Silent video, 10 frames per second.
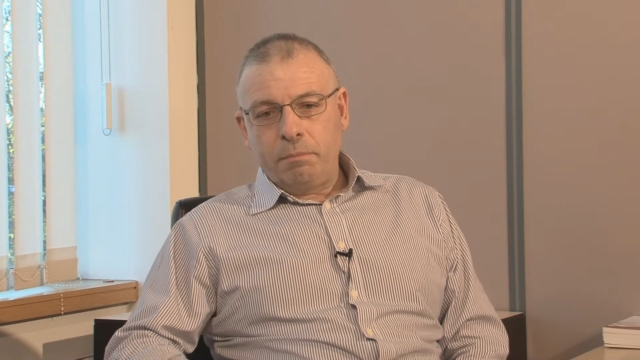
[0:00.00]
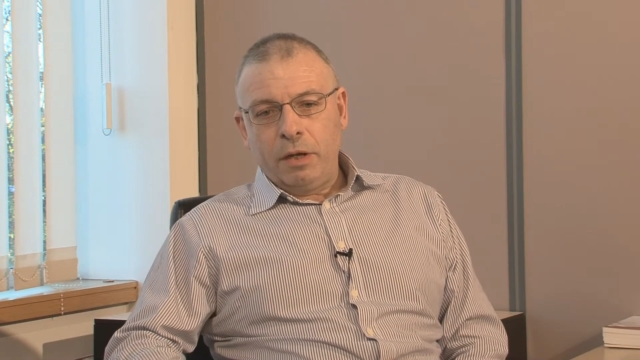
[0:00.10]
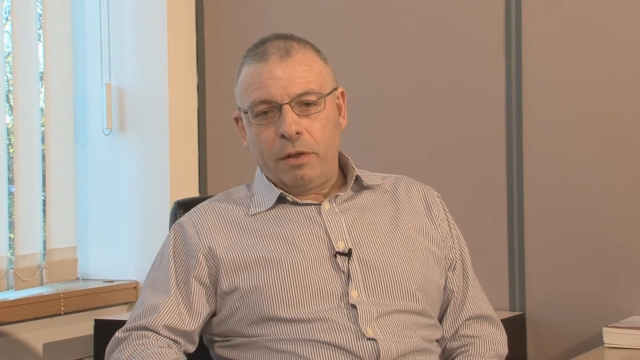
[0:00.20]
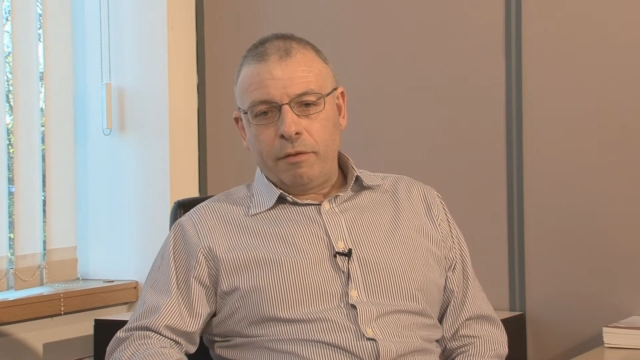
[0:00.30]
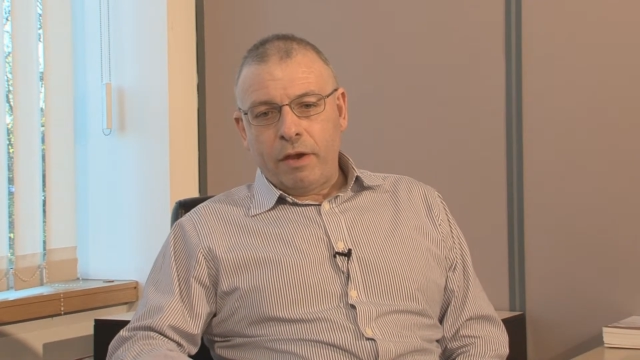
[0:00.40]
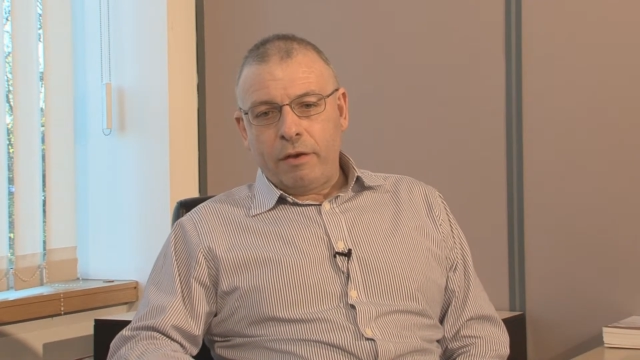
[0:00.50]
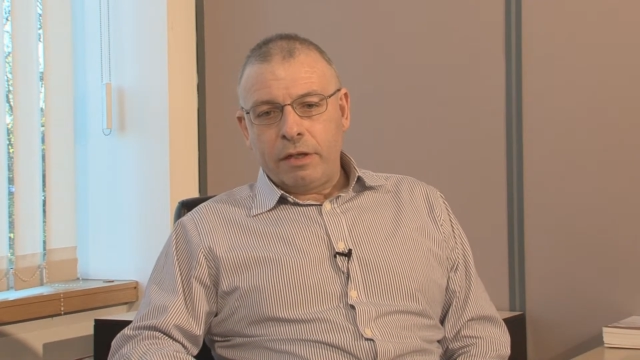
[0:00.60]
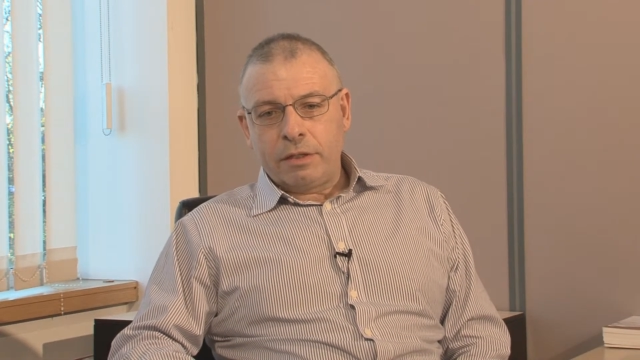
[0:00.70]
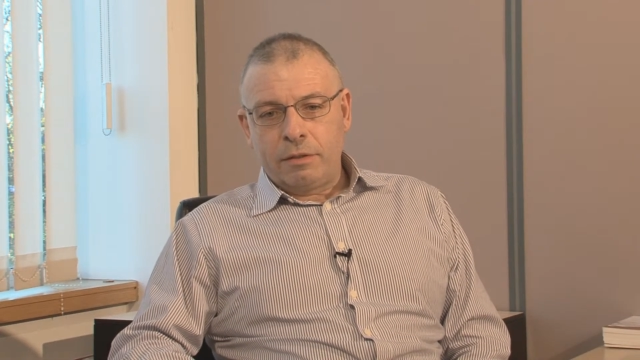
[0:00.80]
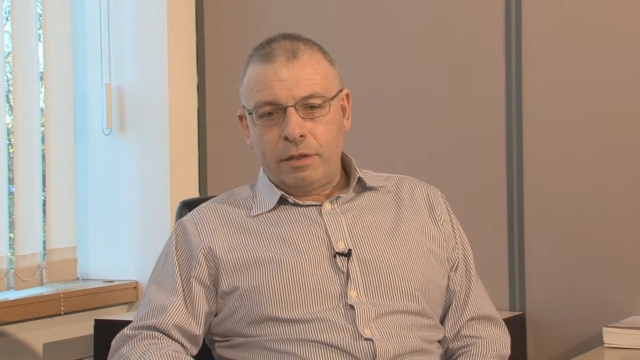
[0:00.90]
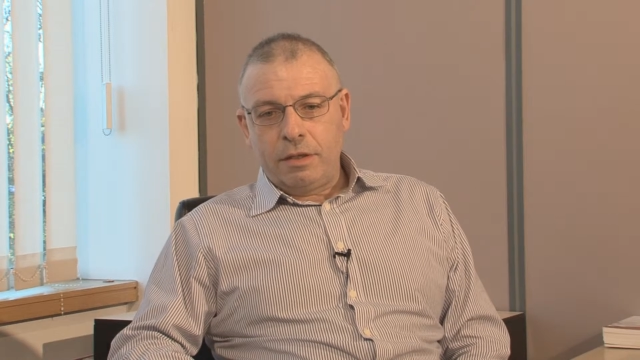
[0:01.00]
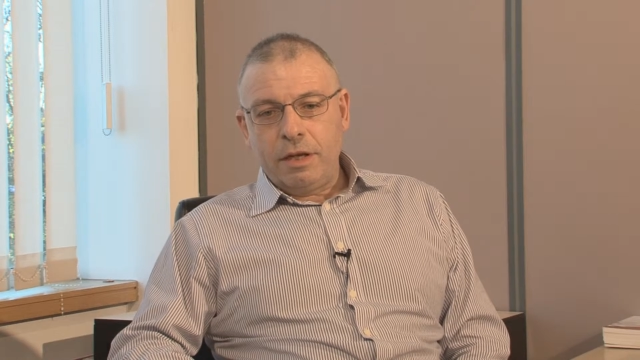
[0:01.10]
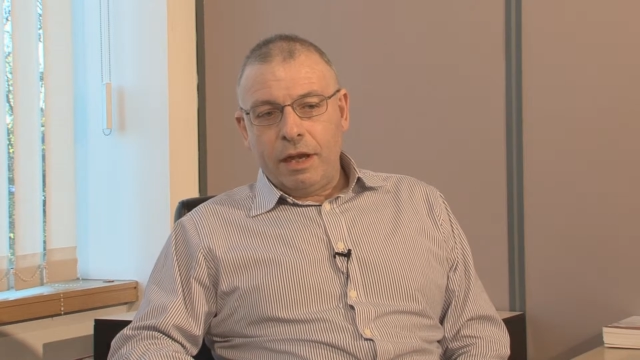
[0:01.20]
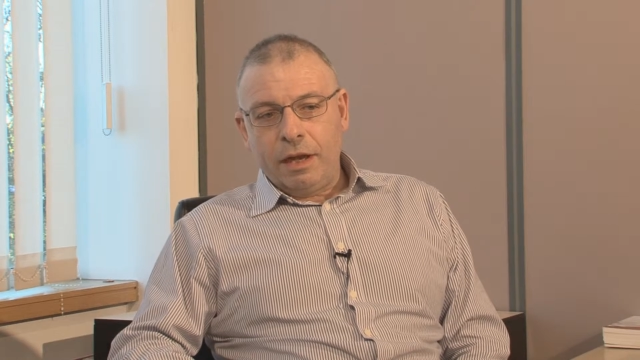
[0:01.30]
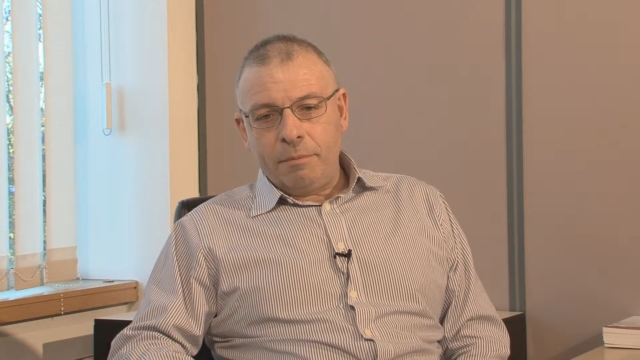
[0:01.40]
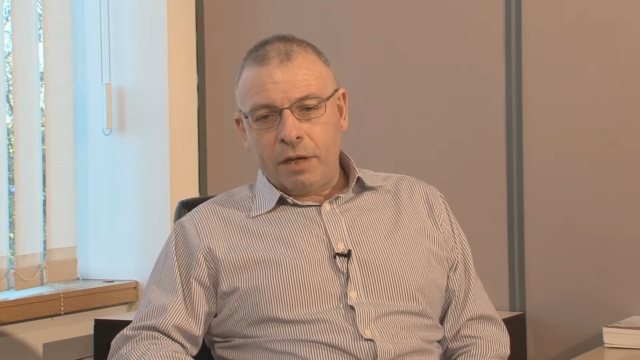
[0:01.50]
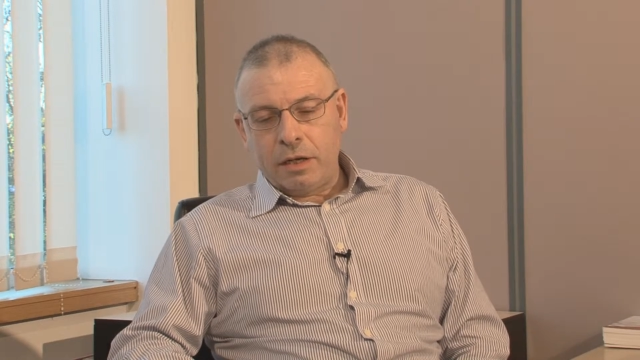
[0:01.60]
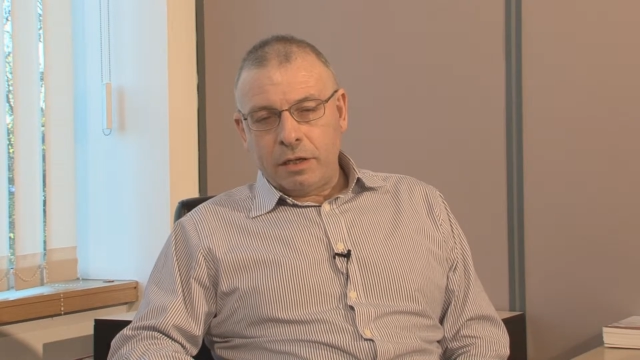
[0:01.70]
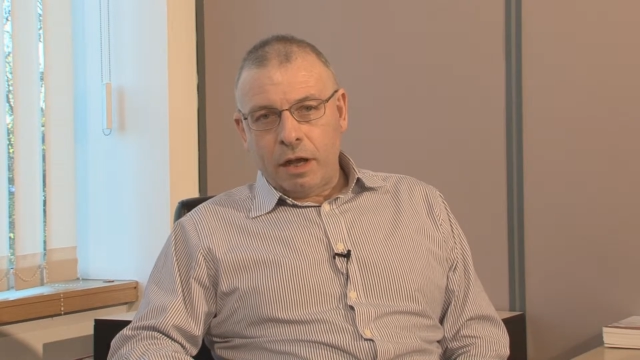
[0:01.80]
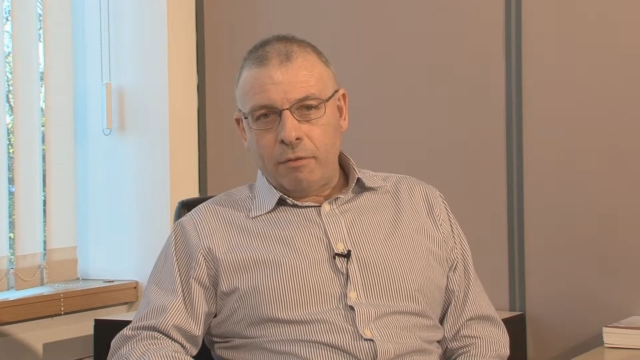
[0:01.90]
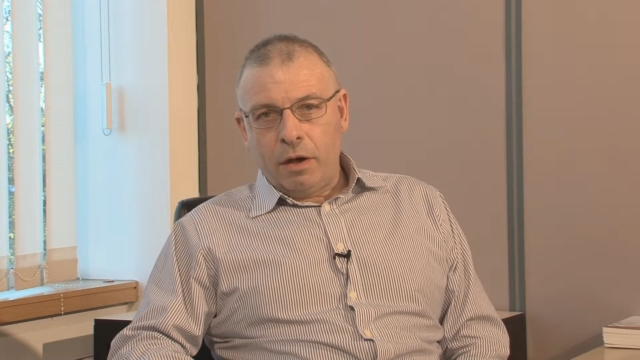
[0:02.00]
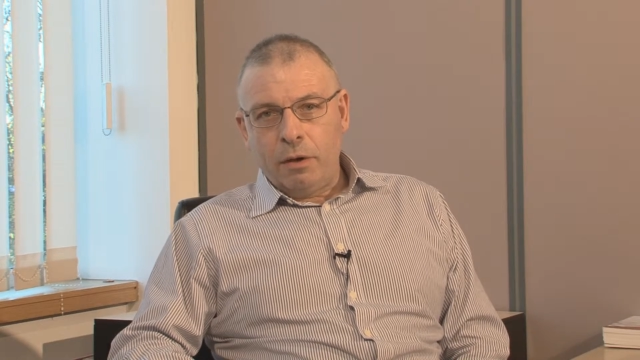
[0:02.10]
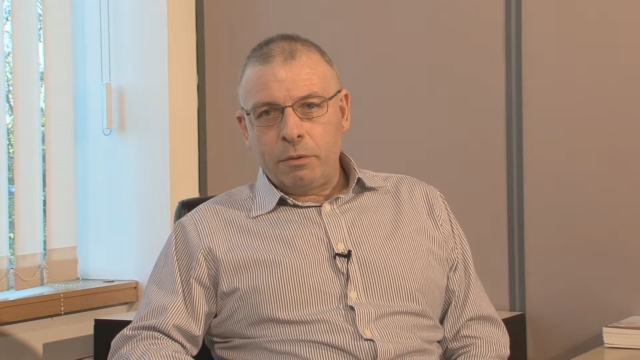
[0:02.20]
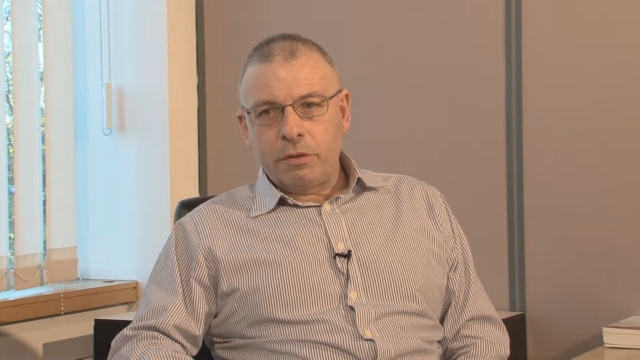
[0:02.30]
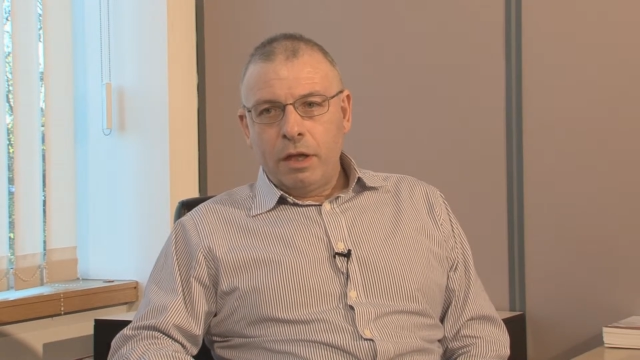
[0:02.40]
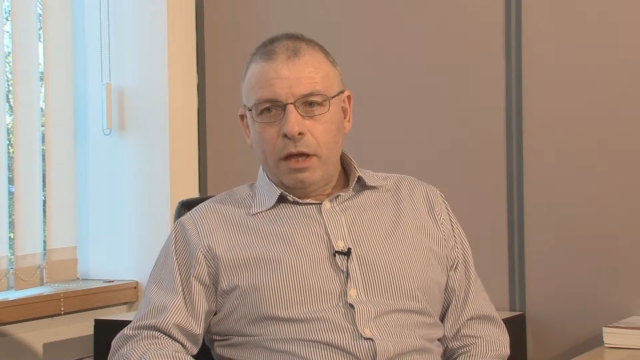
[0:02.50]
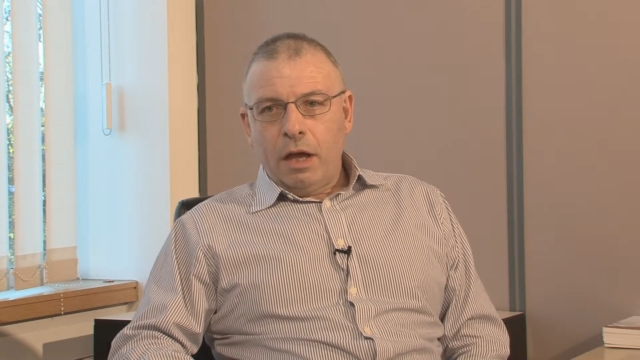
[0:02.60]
you know, the various day-to-day roles.